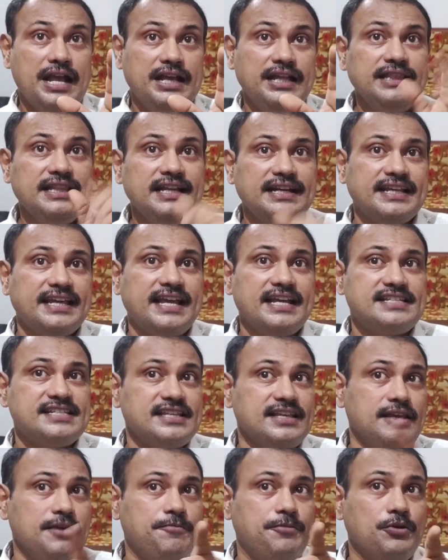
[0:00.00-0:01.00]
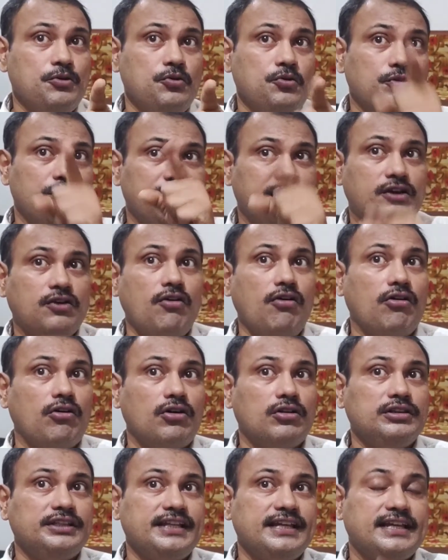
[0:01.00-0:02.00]
in that case, if you
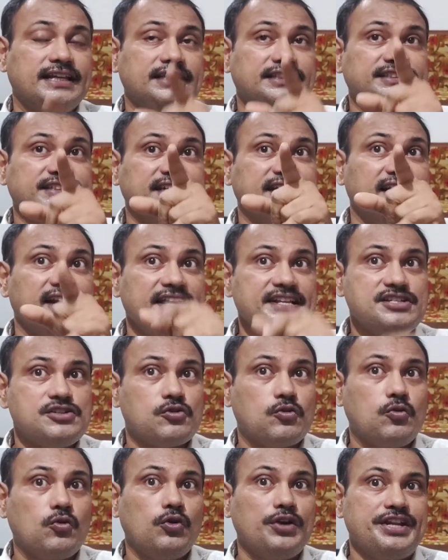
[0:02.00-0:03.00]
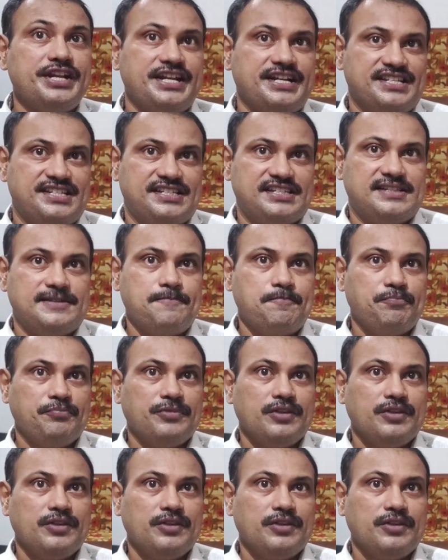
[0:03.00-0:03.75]
recall the generalized coordinates,